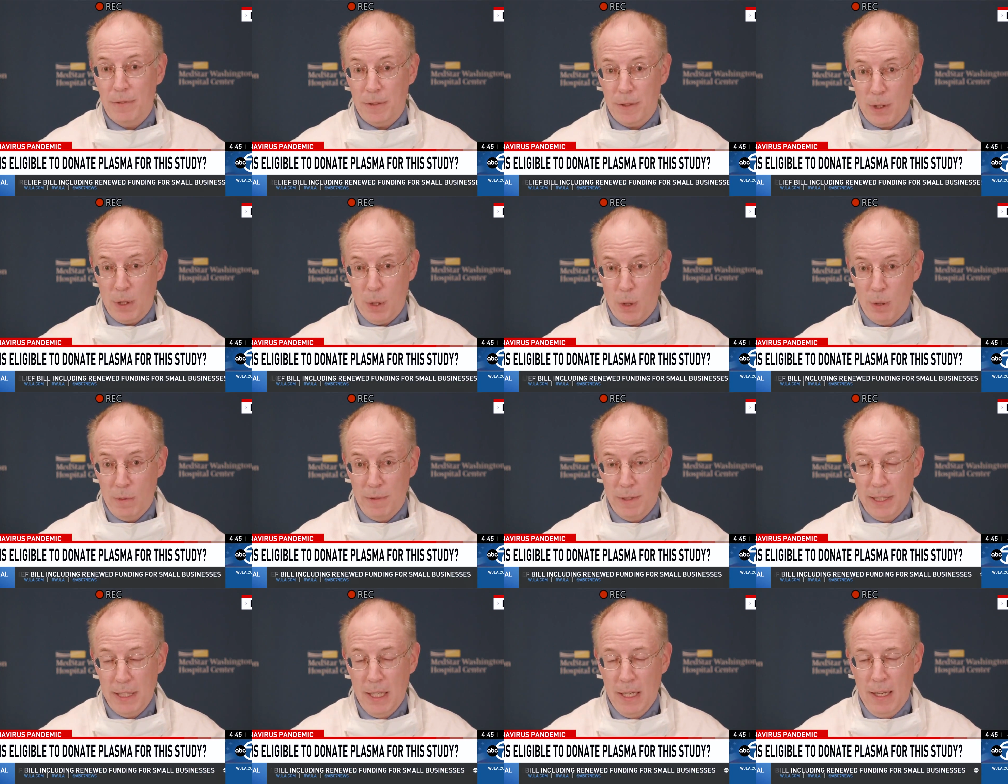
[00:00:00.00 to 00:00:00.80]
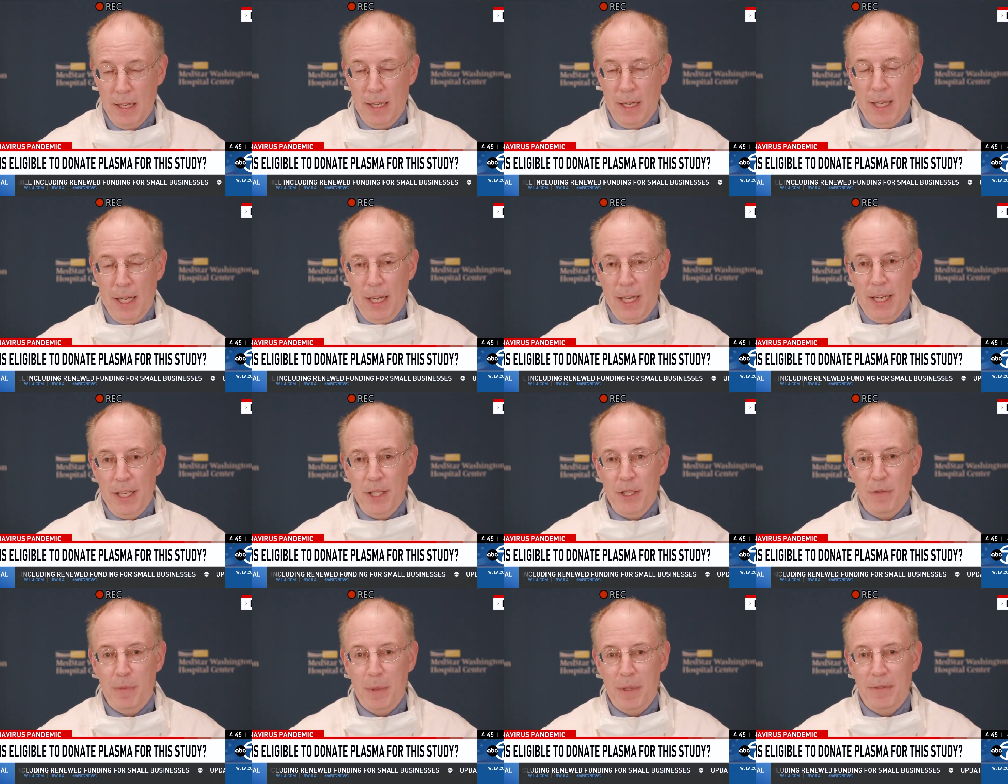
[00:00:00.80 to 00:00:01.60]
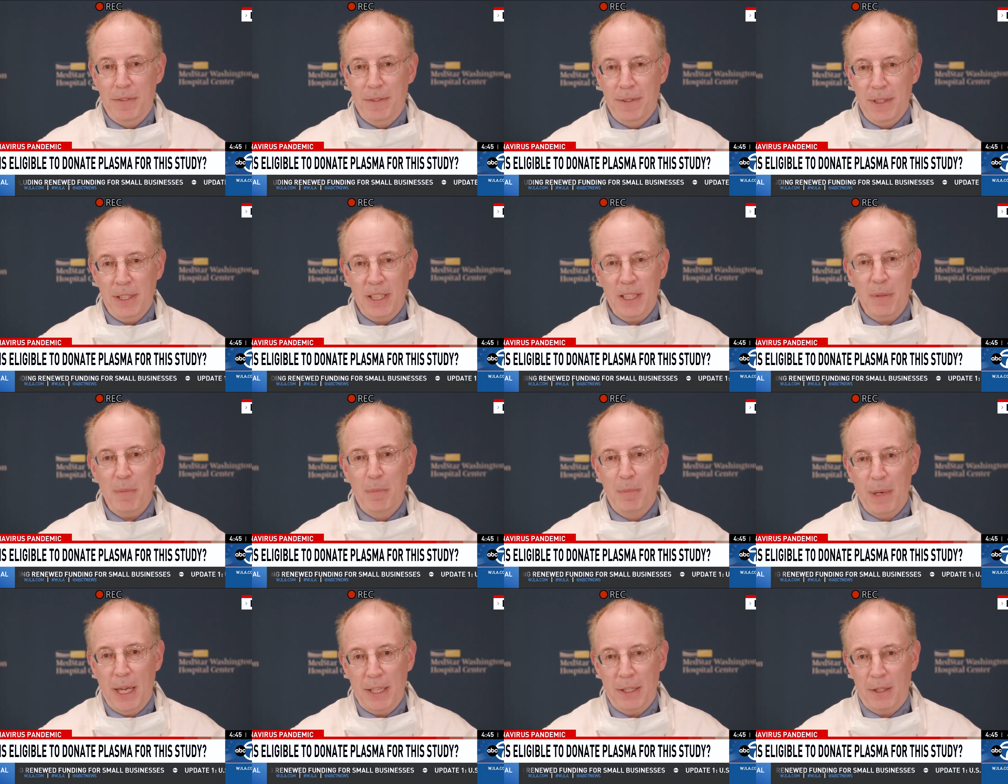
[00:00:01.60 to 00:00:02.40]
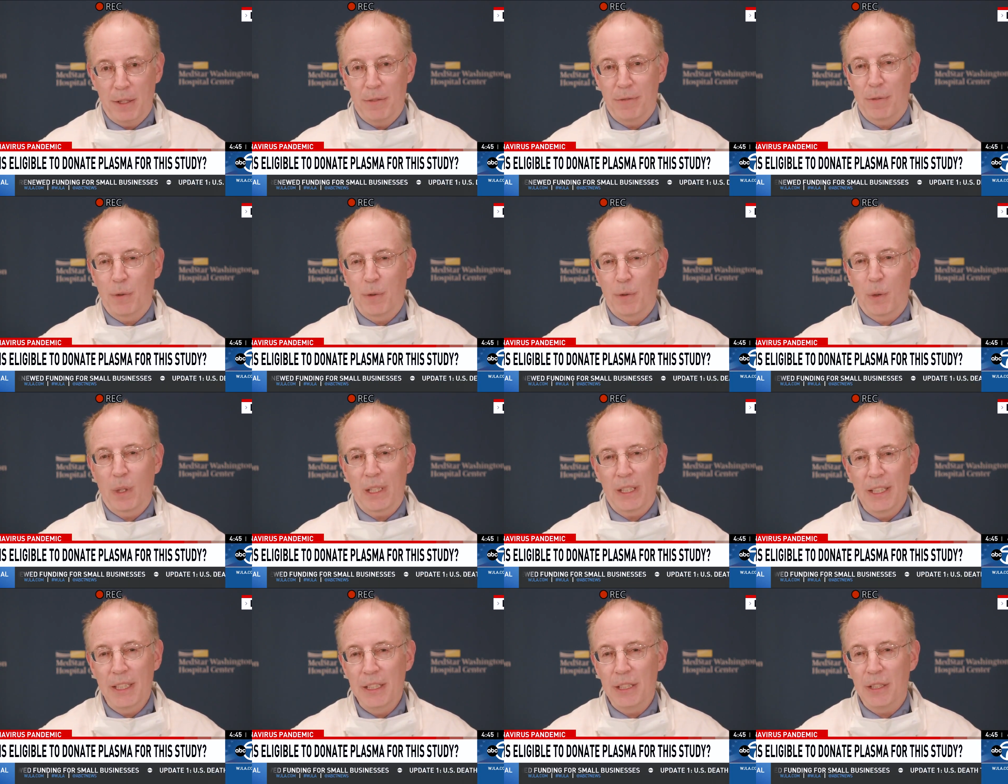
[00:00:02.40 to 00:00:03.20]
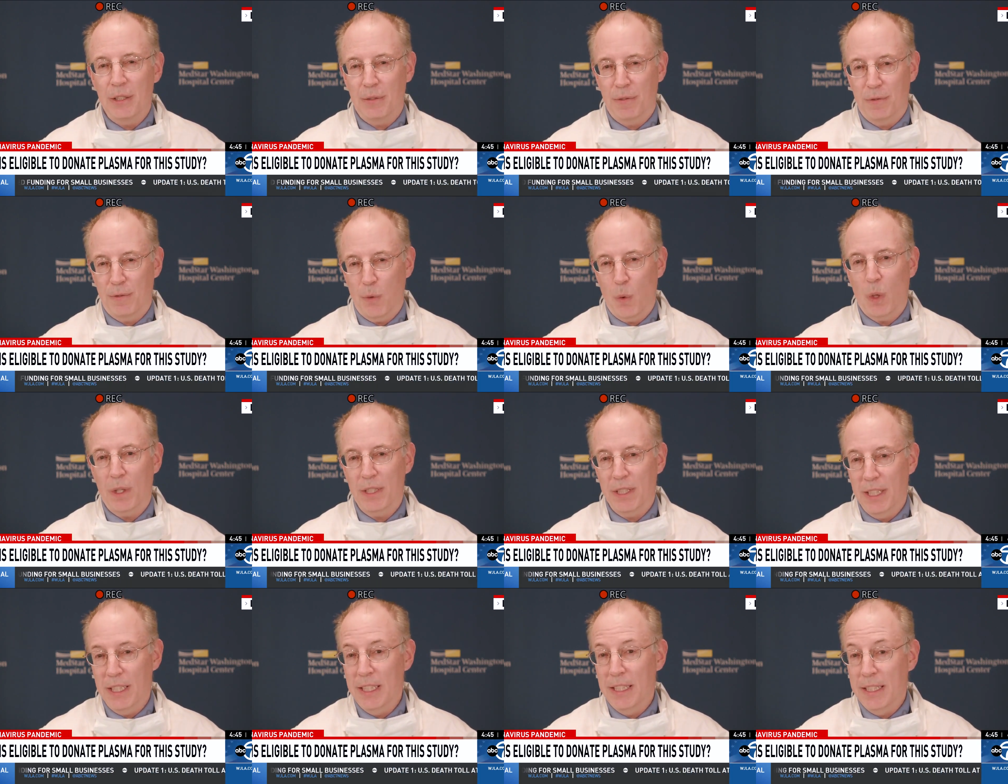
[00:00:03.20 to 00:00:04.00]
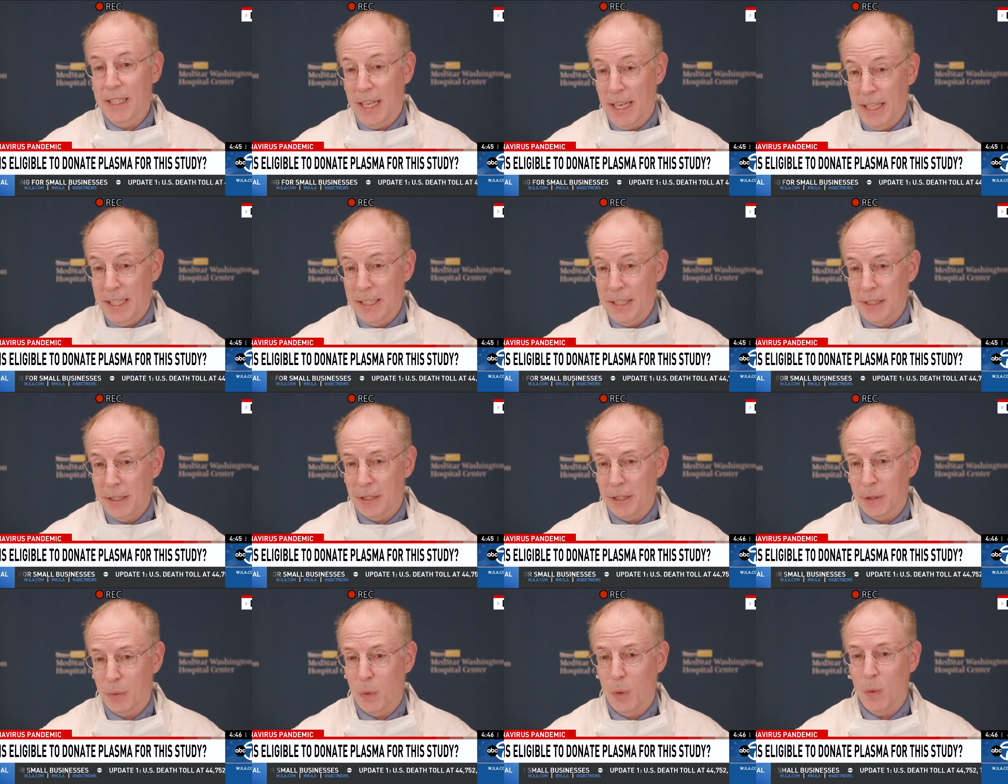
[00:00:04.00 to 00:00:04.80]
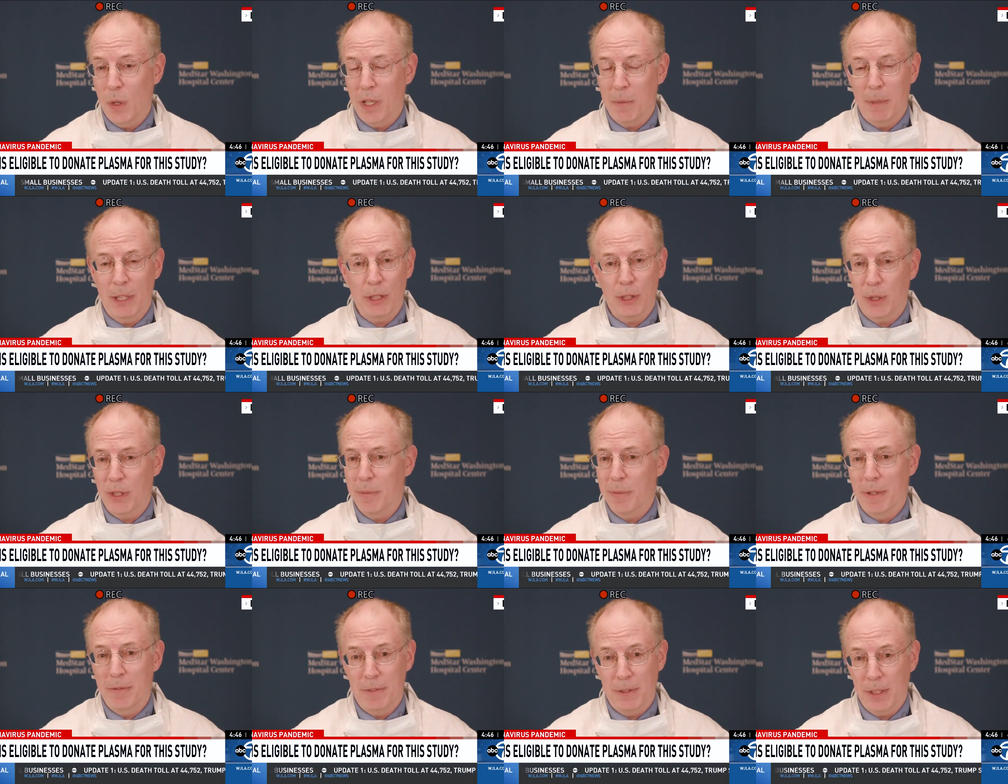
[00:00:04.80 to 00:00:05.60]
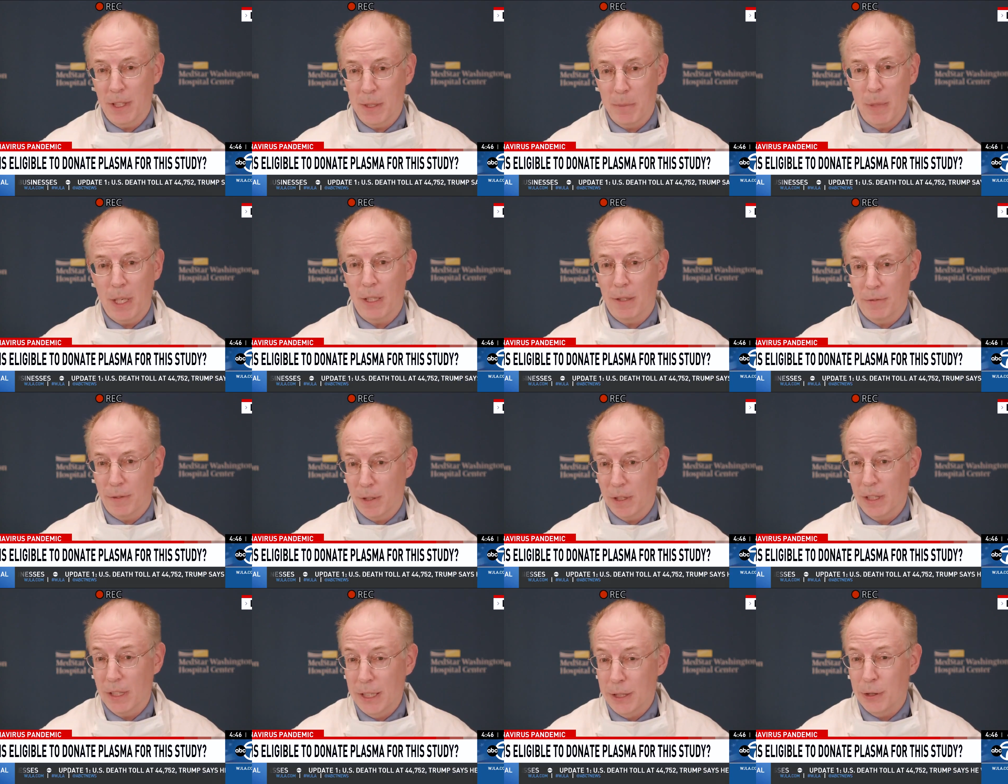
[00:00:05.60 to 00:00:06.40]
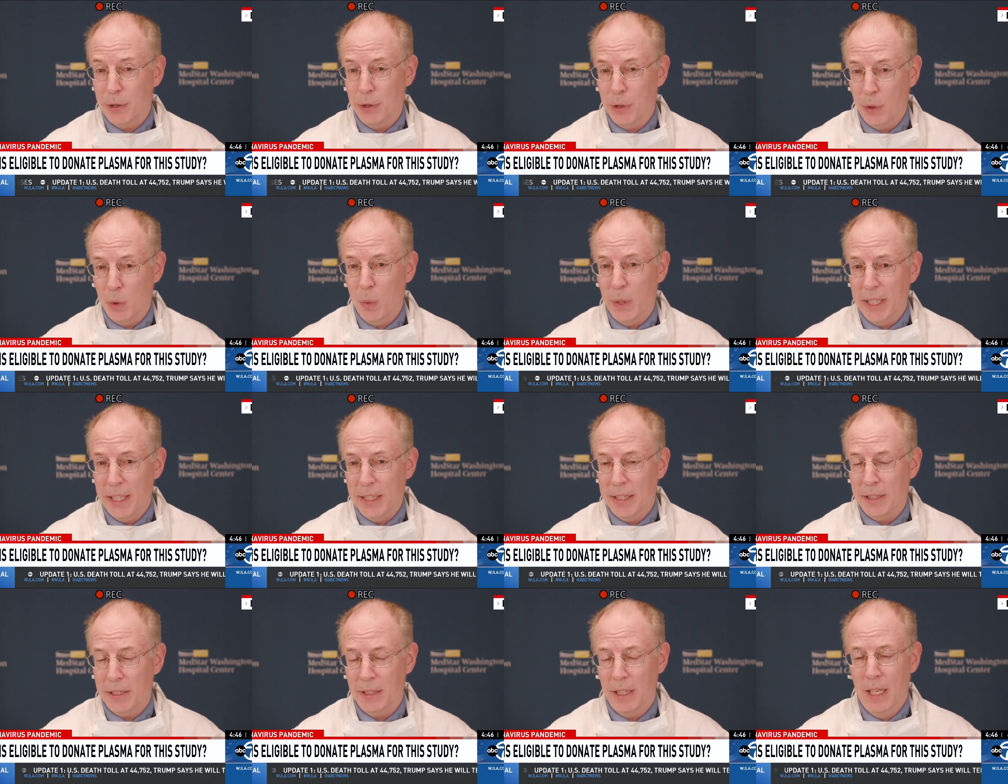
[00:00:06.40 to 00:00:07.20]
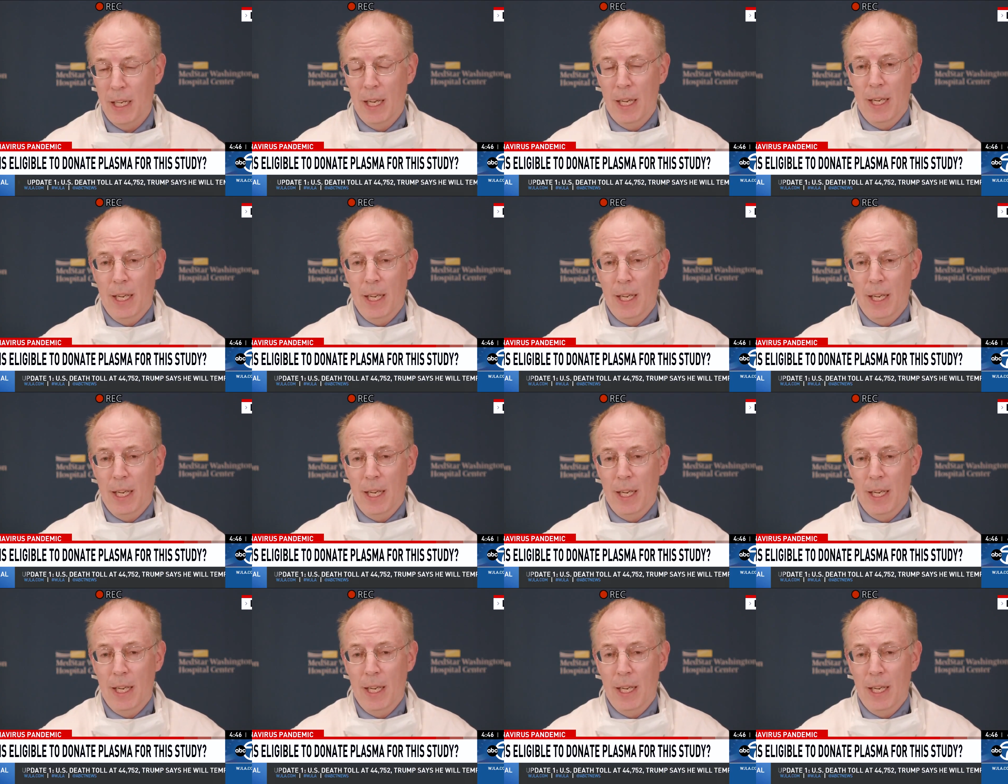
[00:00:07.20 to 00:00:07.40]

for COVID, and you've been feeling better for at least 14 days, we want to make sure you've been feeling better for at least two weeks,